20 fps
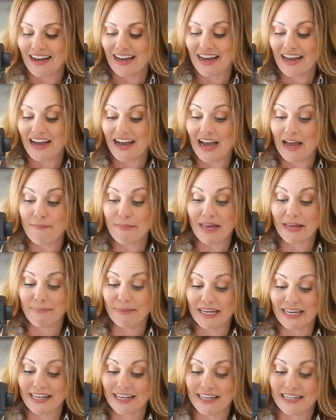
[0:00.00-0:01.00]
I make
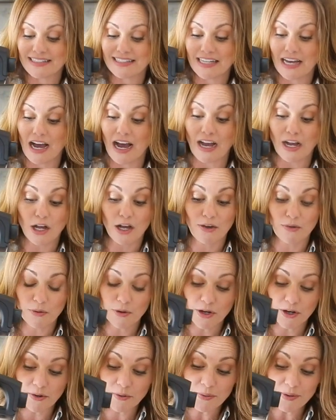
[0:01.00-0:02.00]
my kids hot
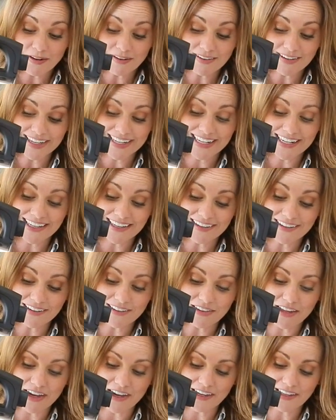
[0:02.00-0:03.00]
cocoa in it
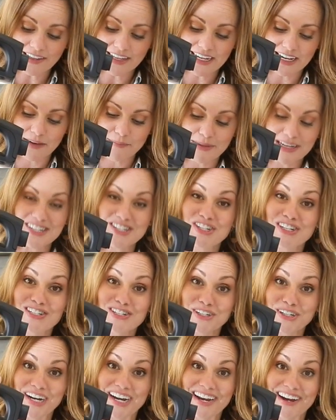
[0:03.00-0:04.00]
a lot, like I mentioned
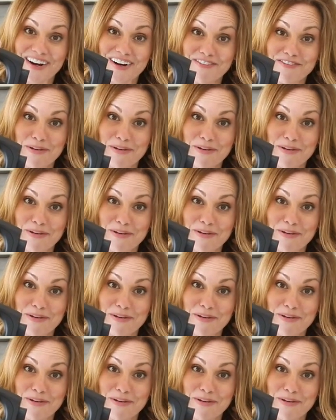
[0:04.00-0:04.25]
during our